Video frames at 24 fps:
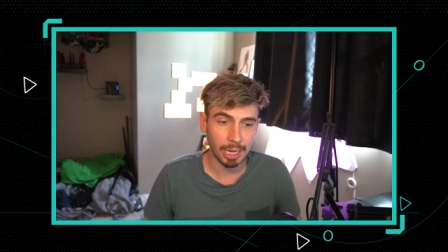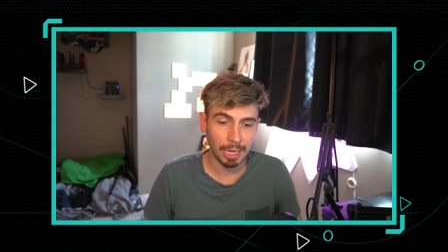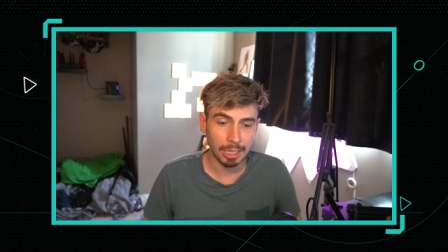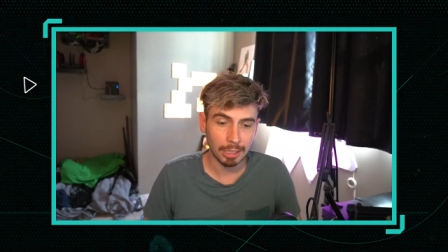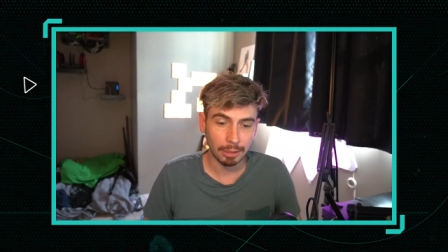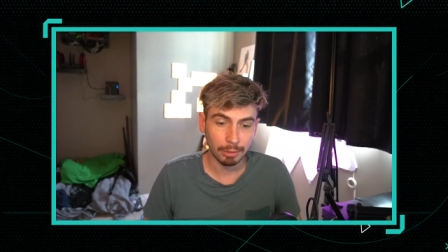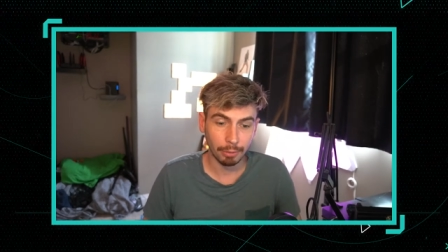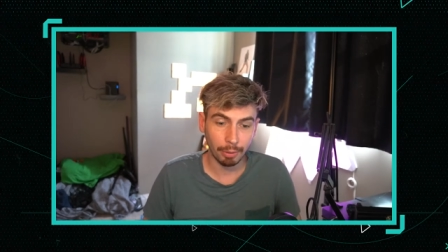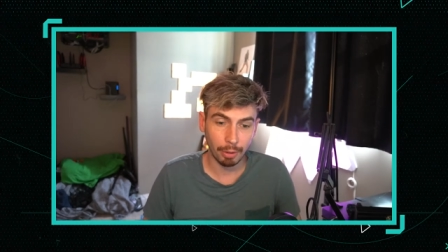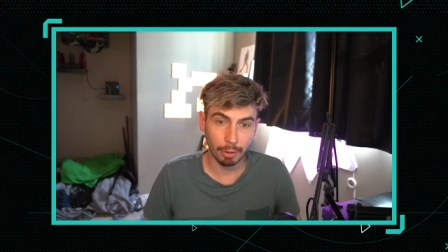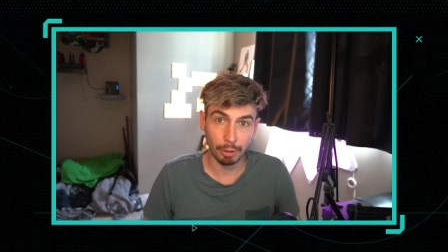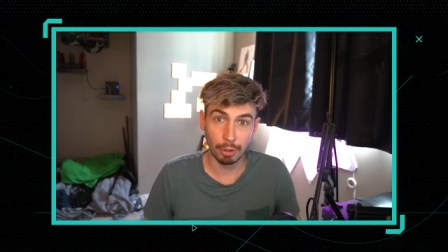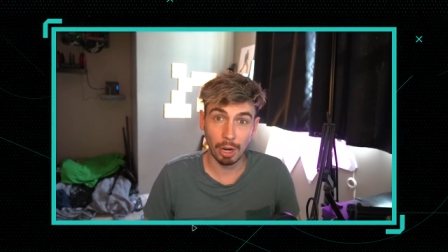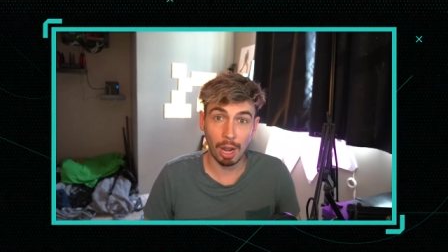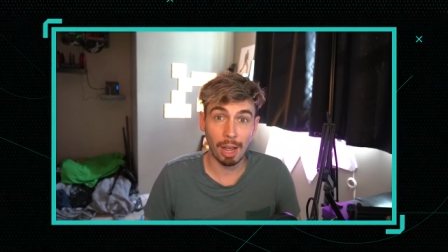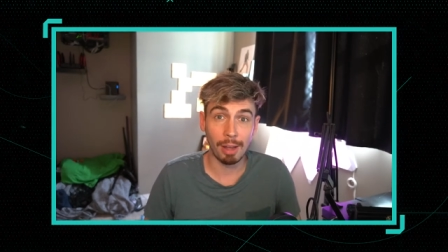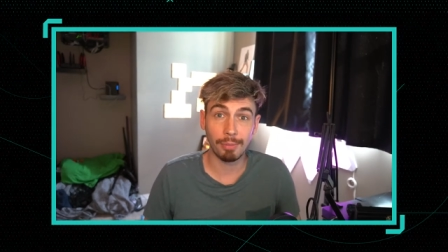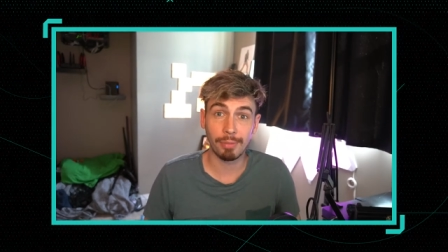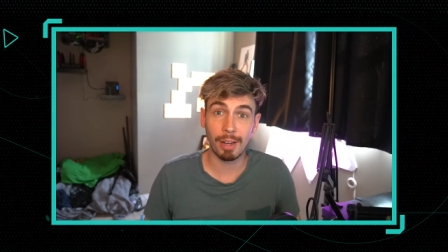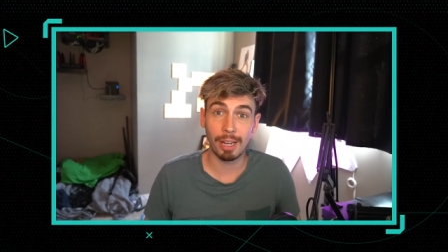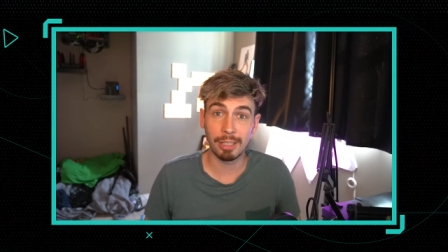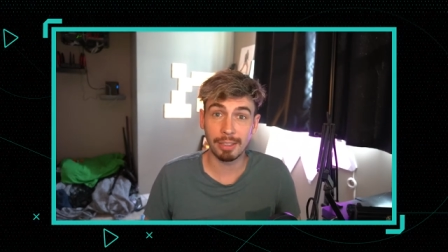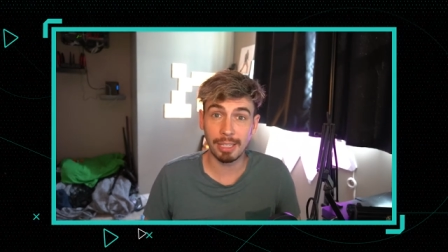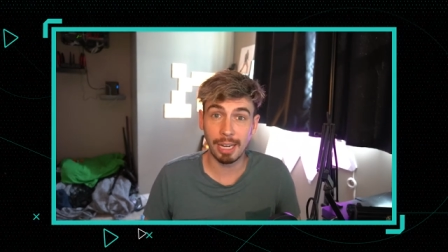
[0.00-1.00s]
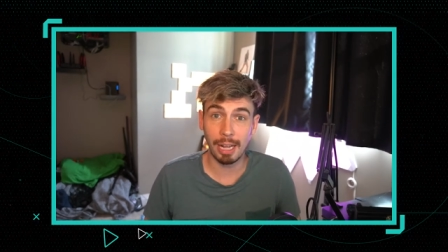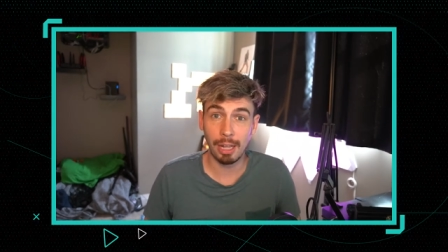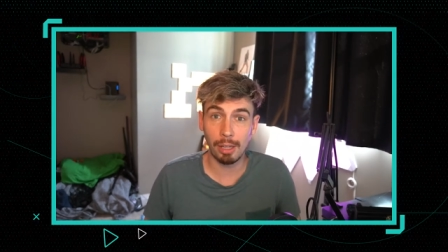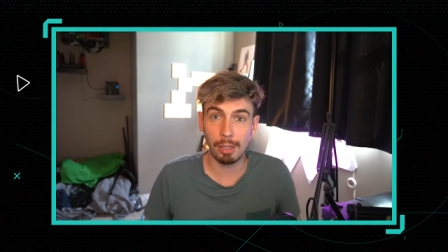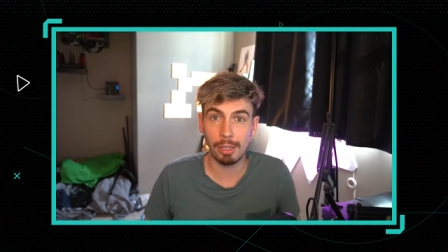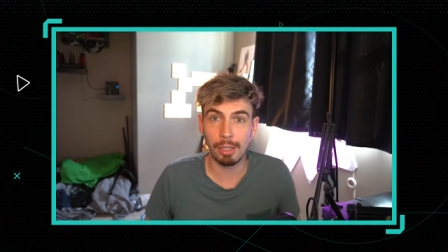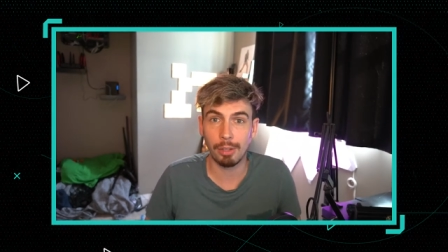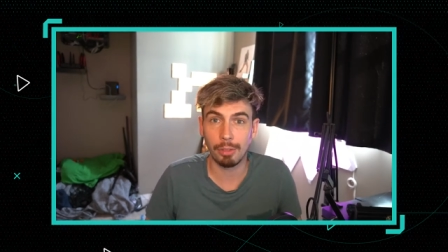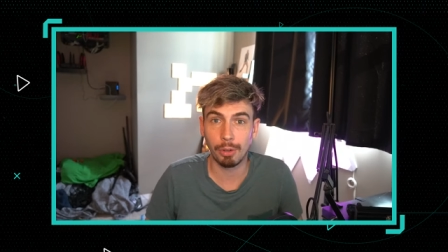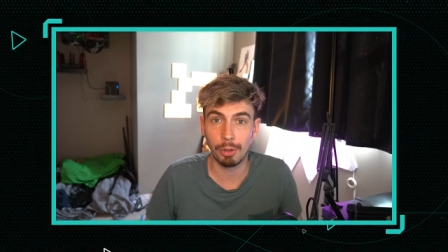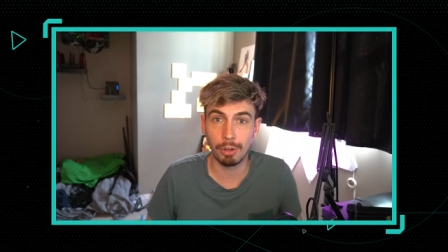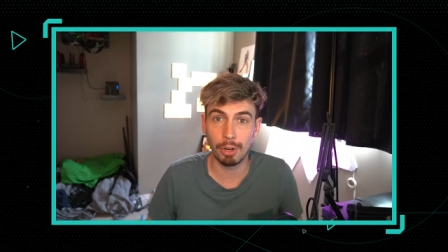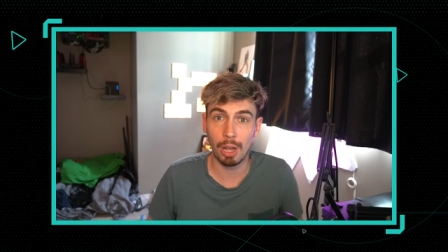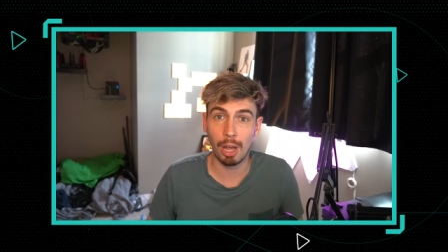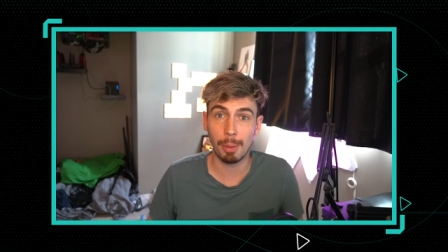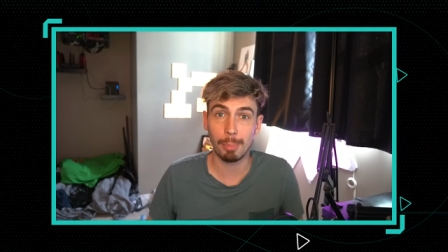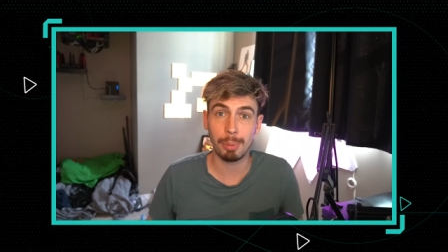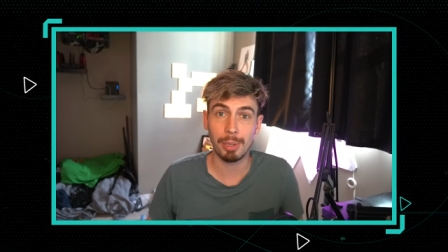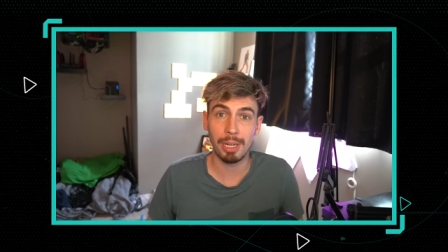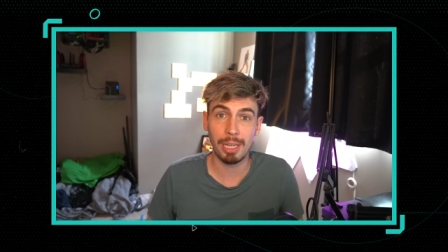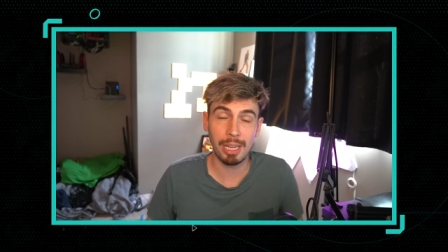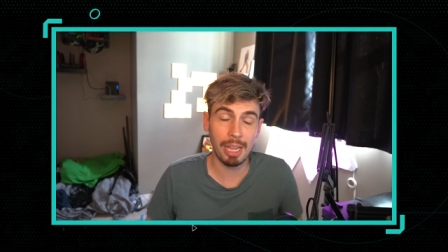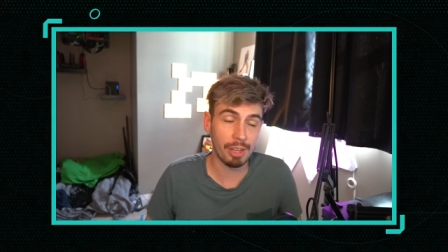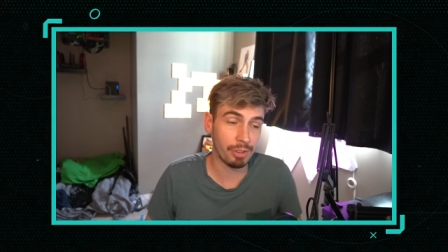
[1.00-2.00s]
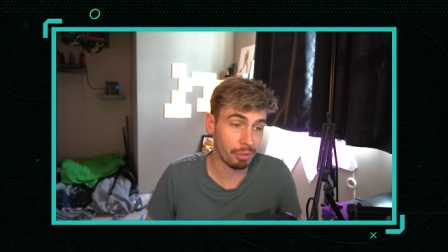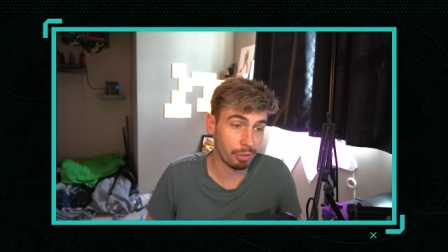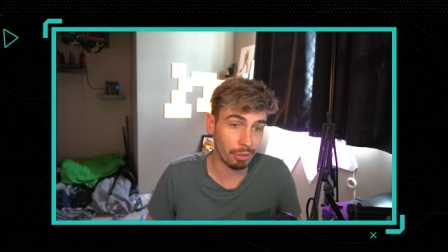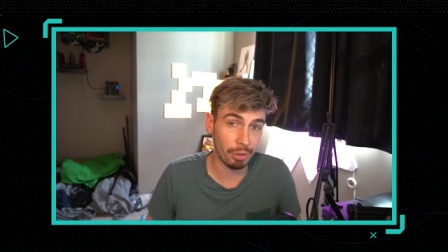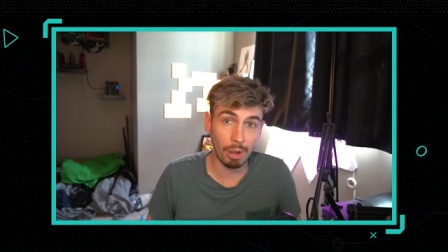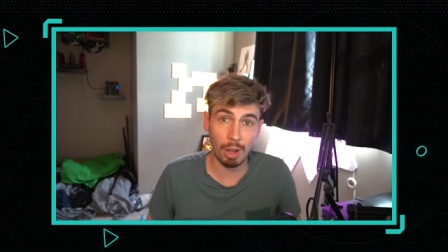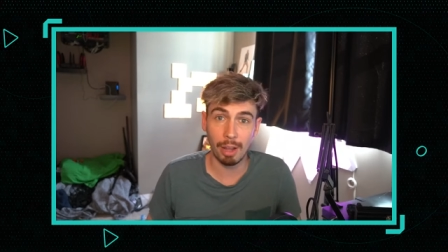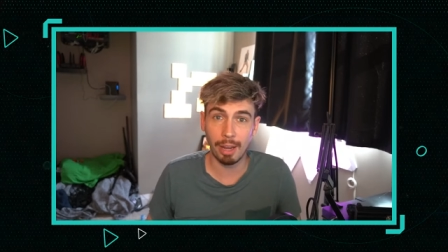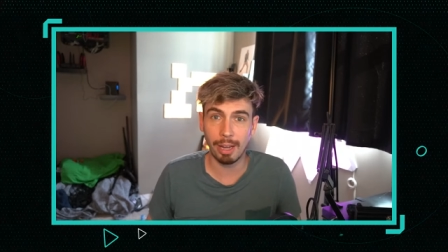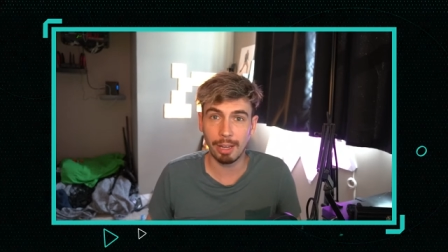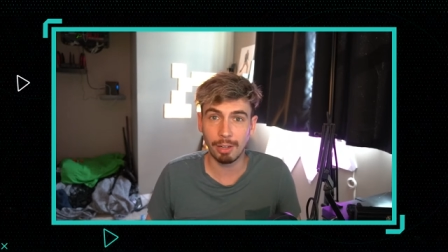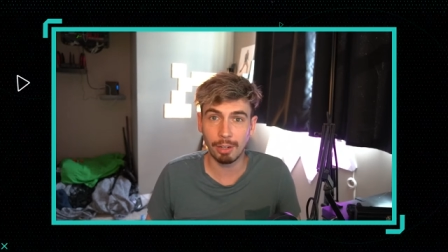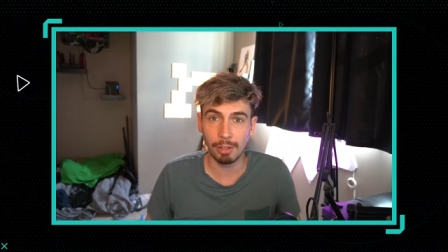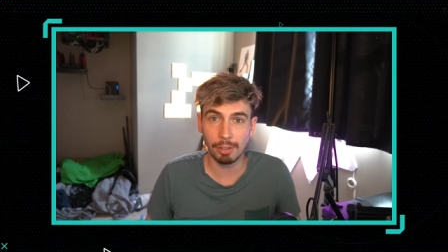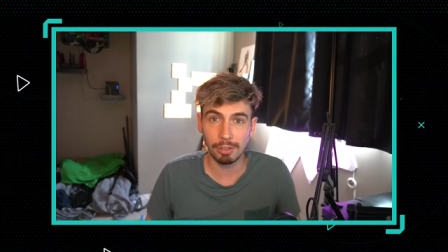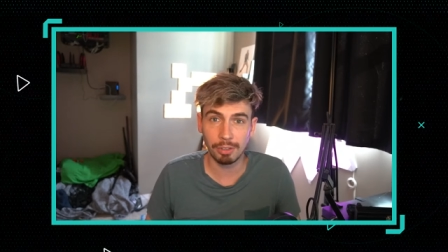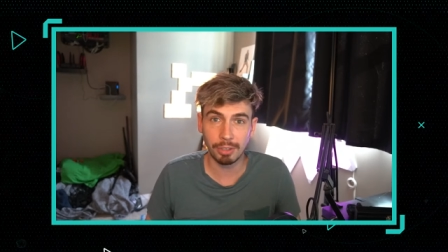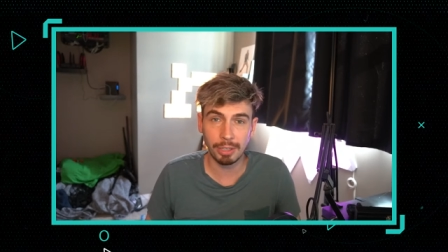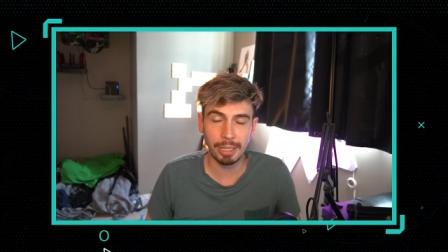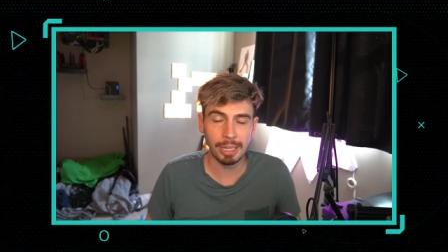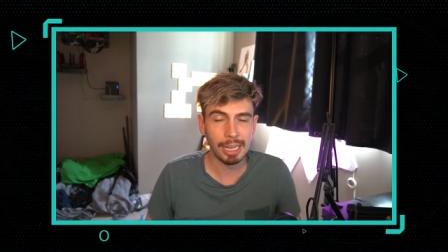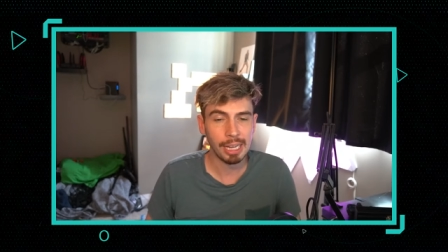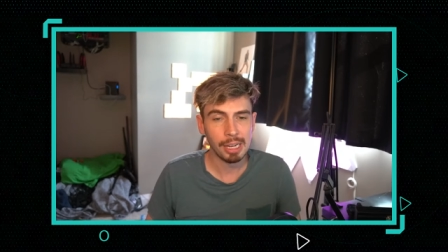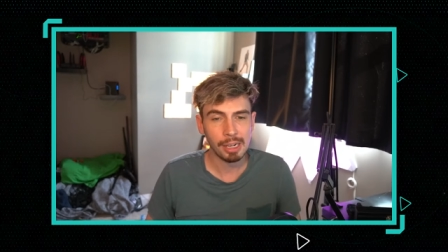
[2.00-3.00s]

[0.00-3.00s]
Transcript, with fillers: they're not Vitality, they're not BDS, they're not NRG.